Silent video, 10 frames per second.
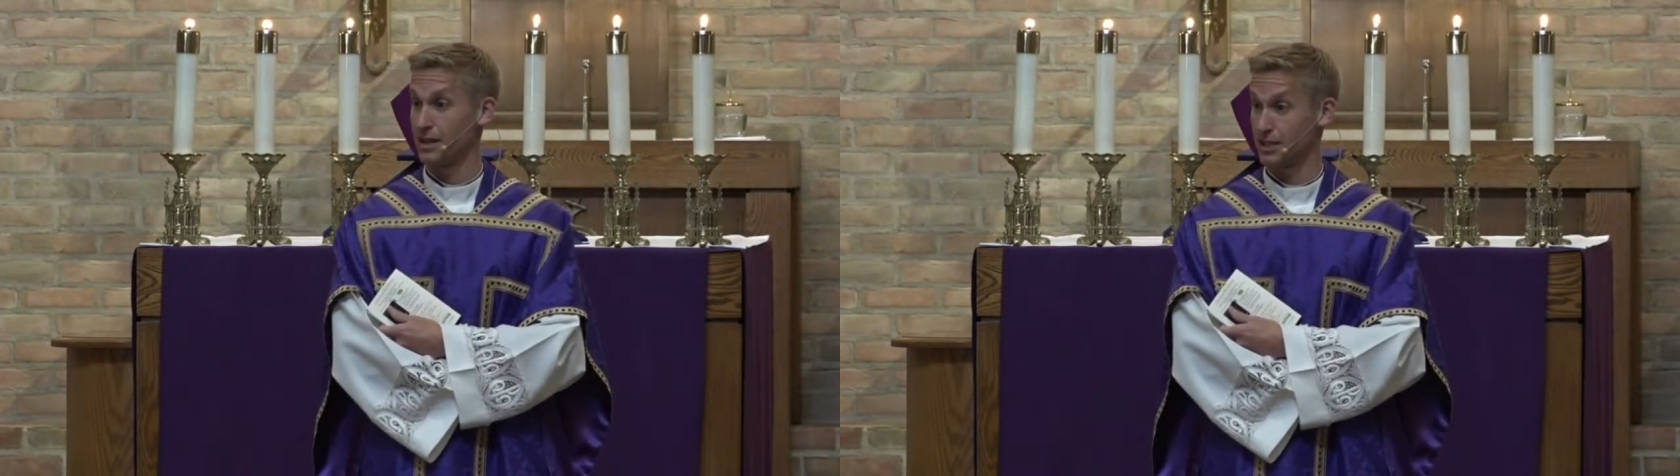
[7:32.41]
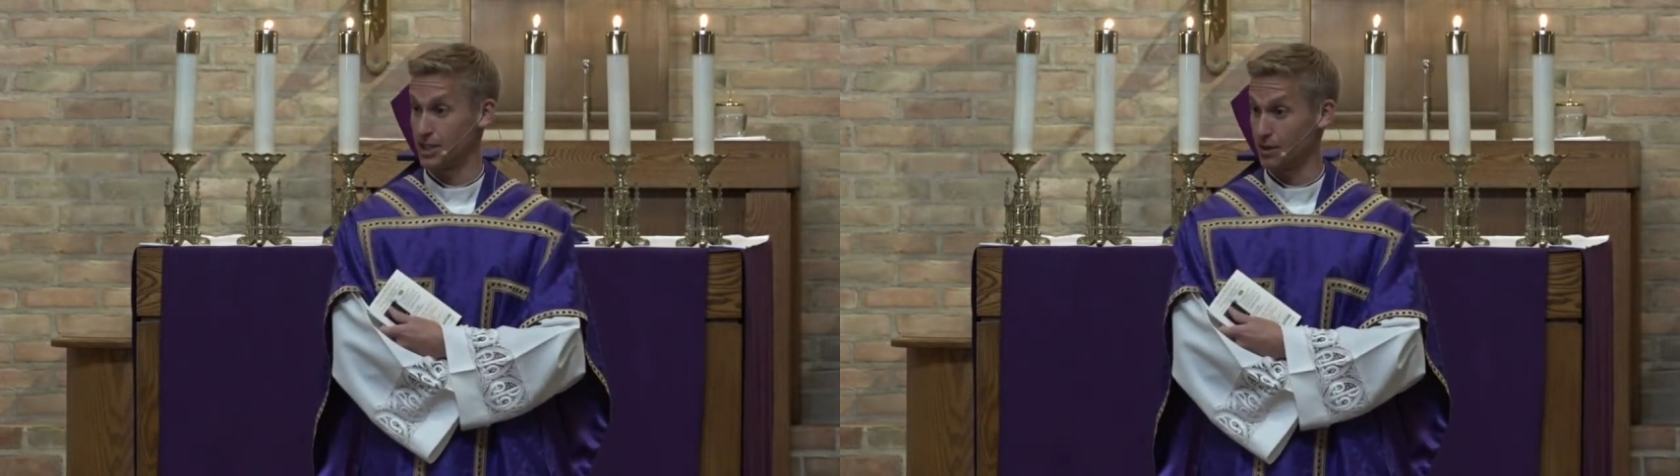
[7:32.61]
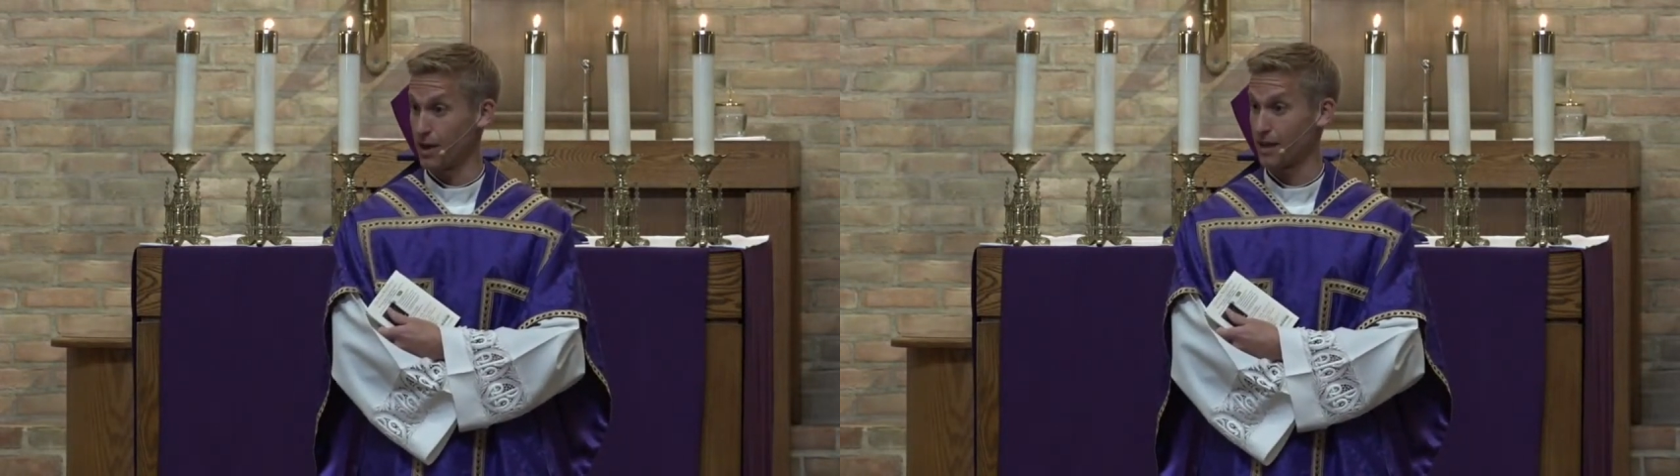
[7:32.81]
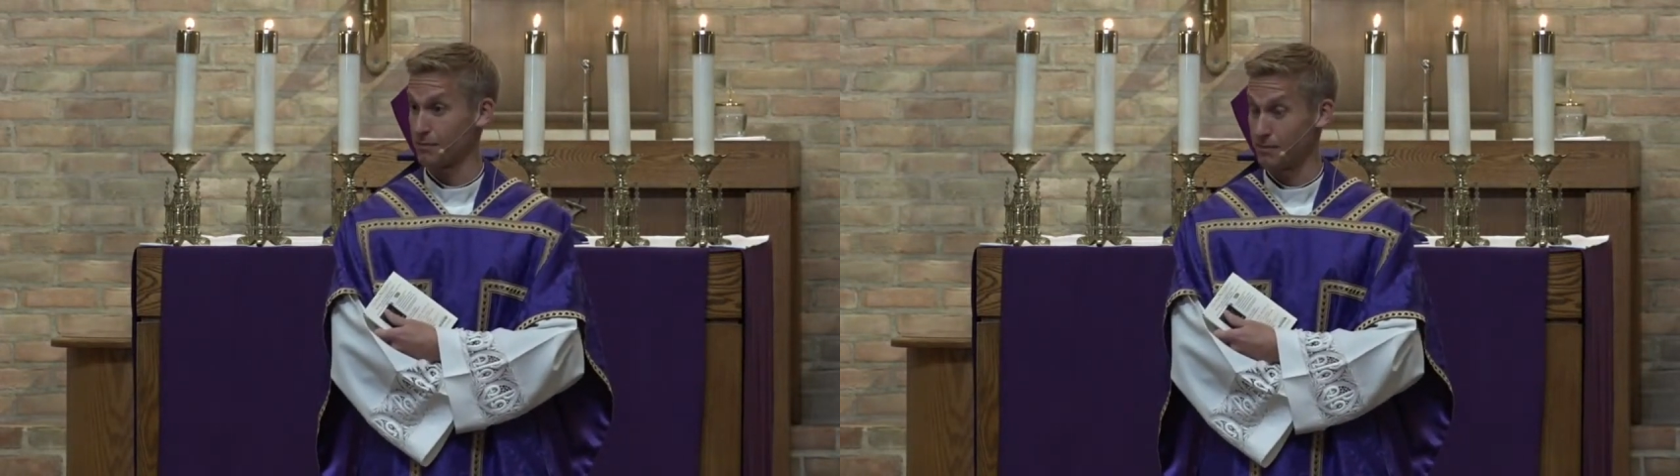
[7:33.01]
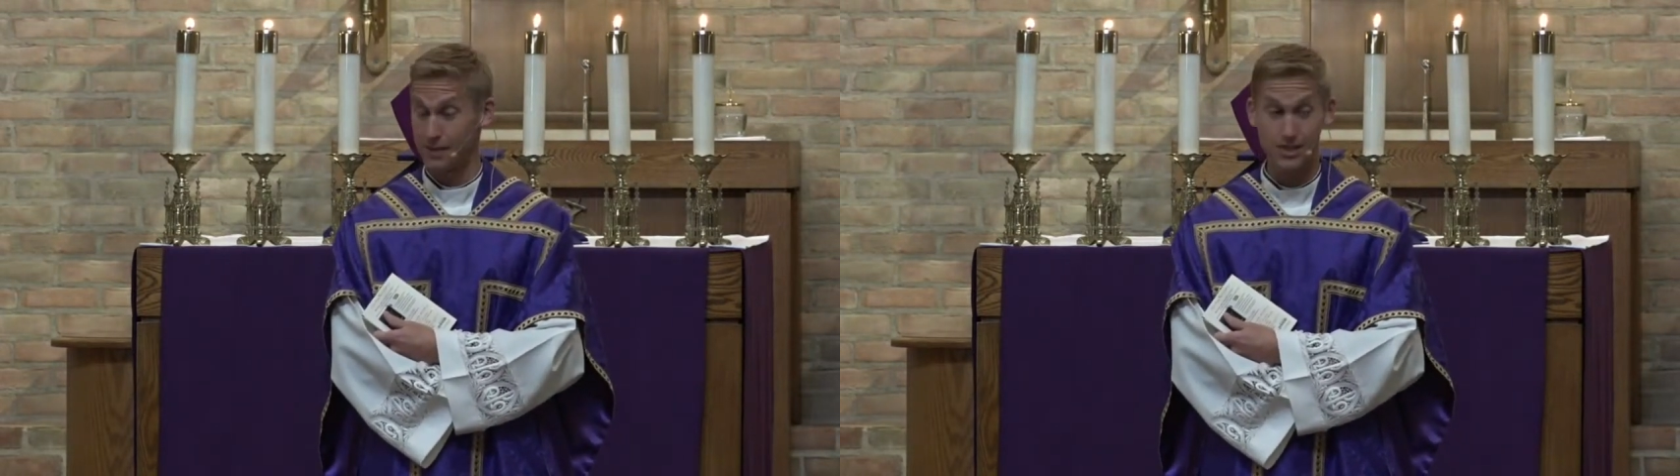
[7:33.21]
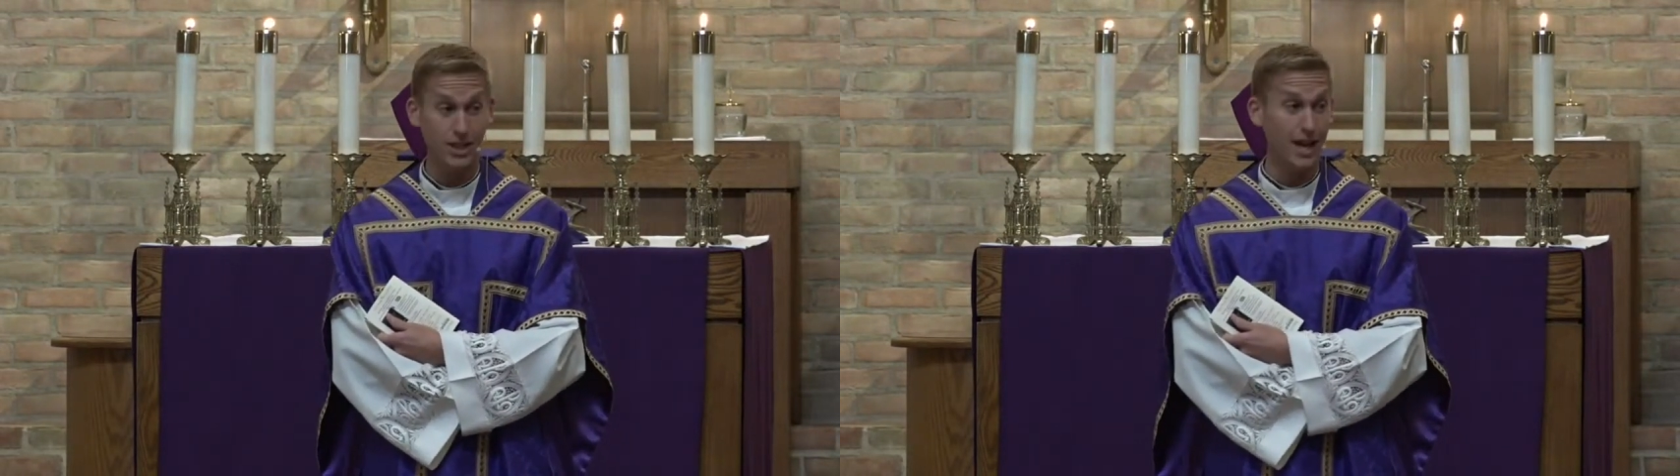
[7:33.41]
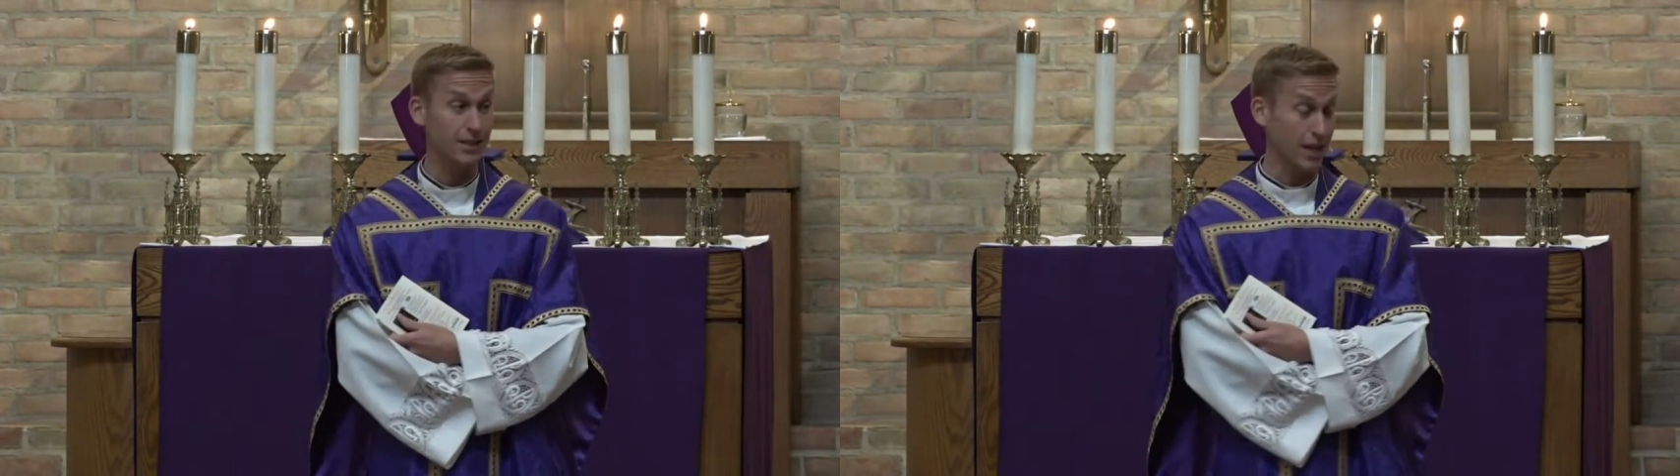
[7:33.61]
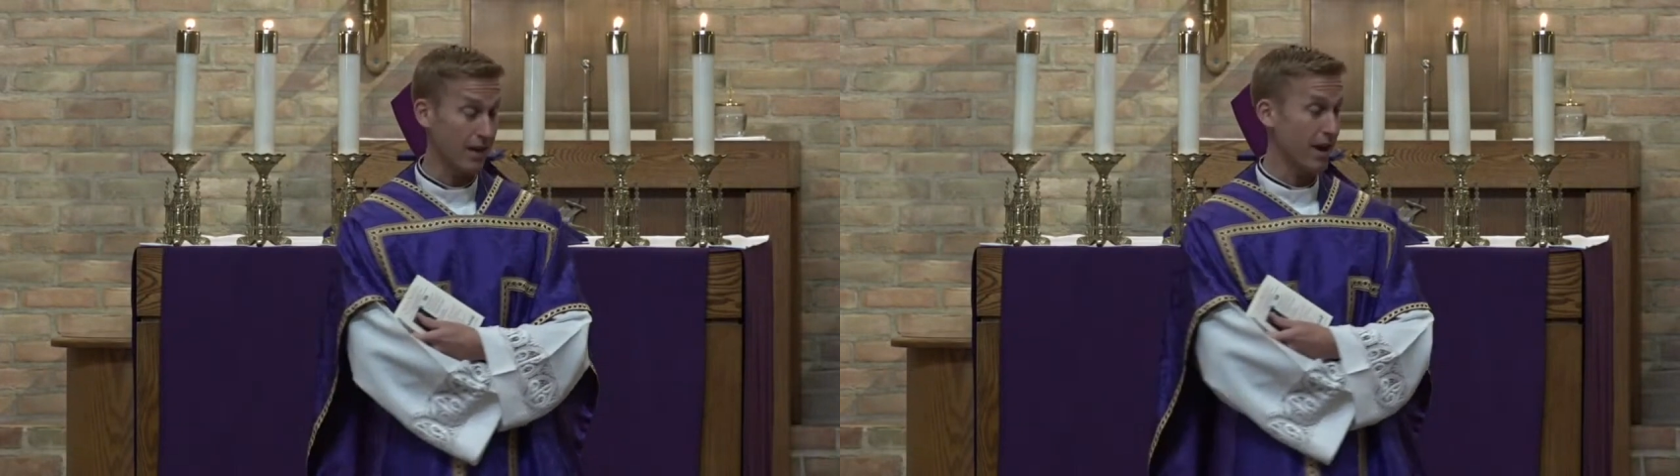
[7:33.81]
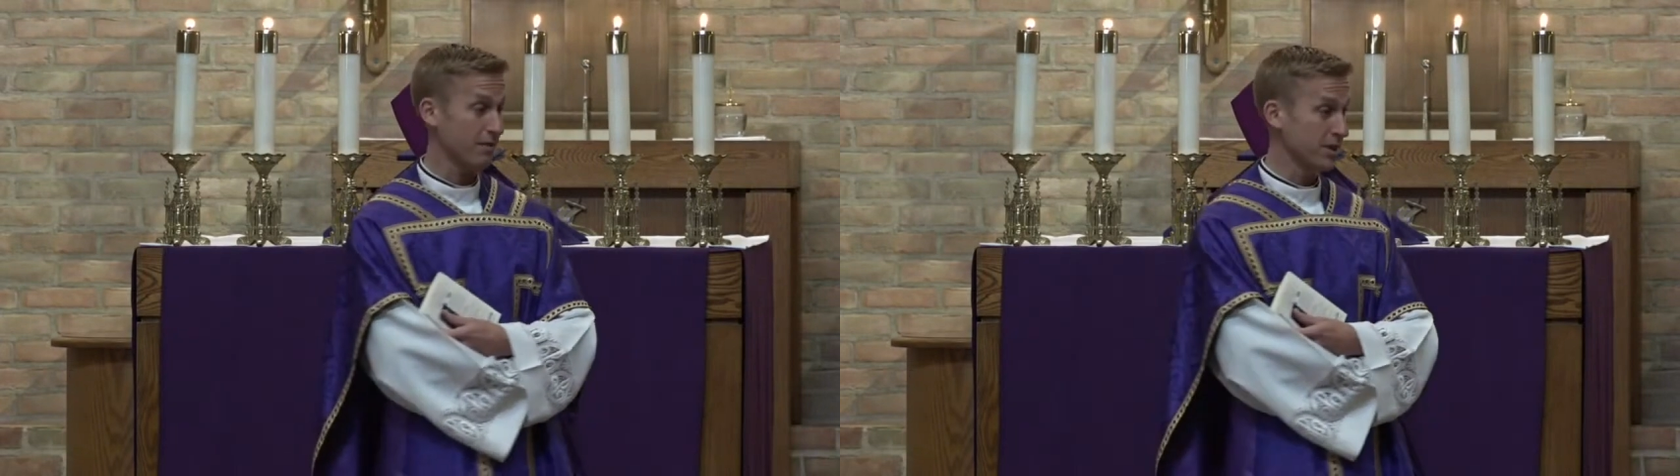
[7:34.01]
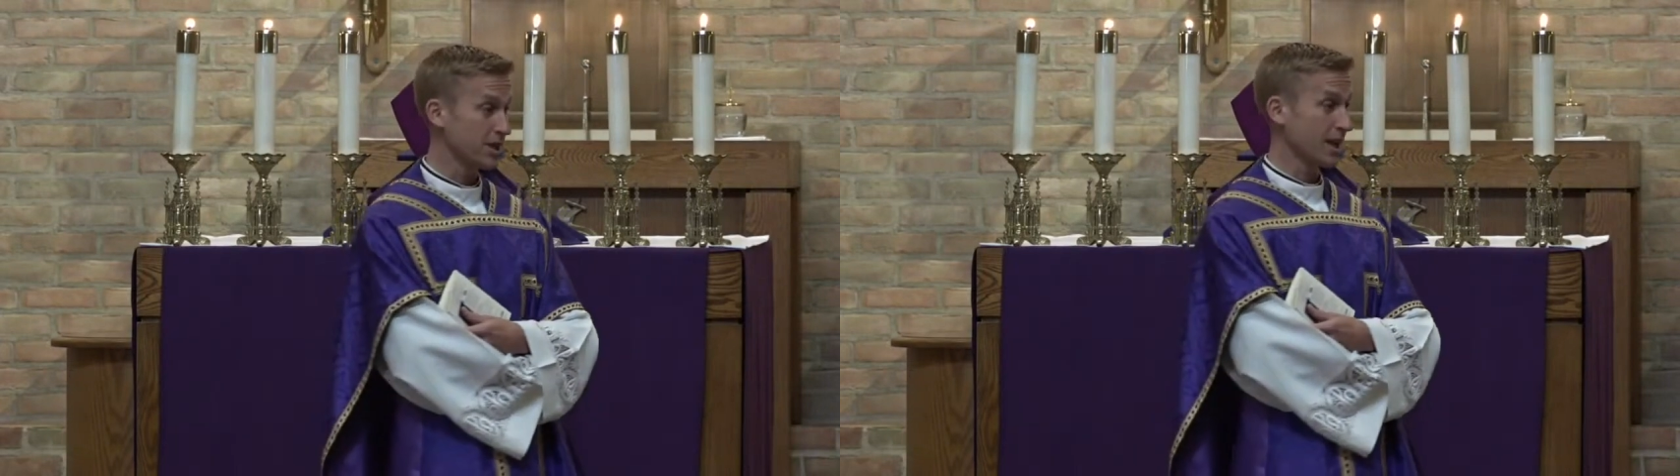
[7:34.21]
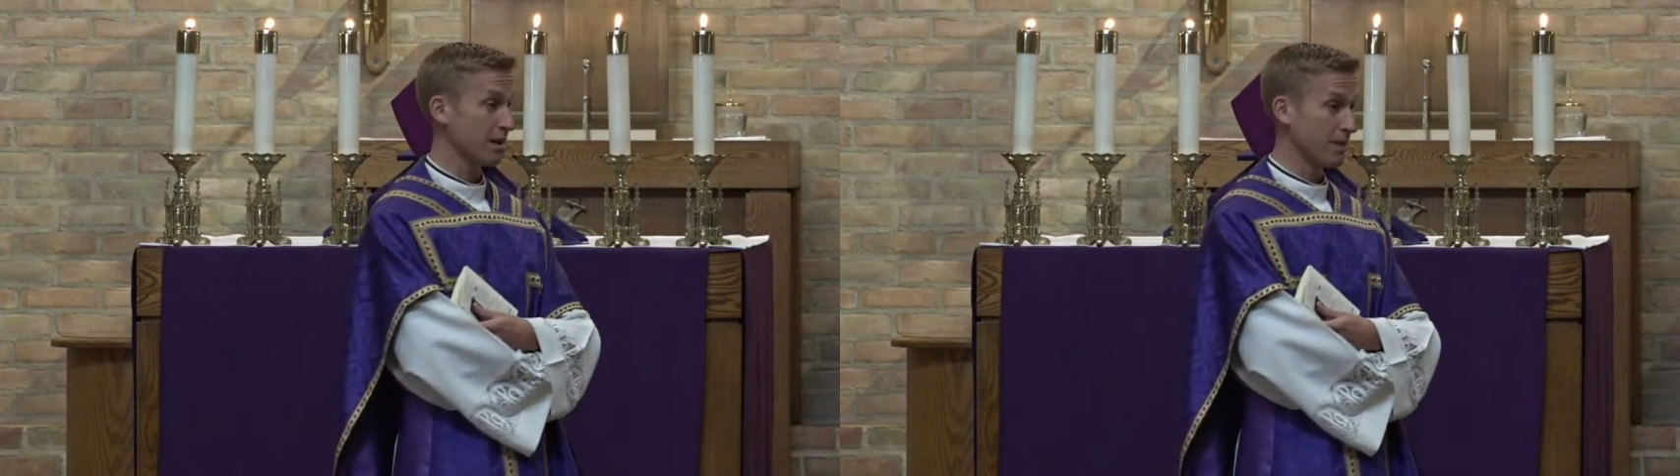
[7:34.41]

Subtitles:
Did Shadrach, Meshach,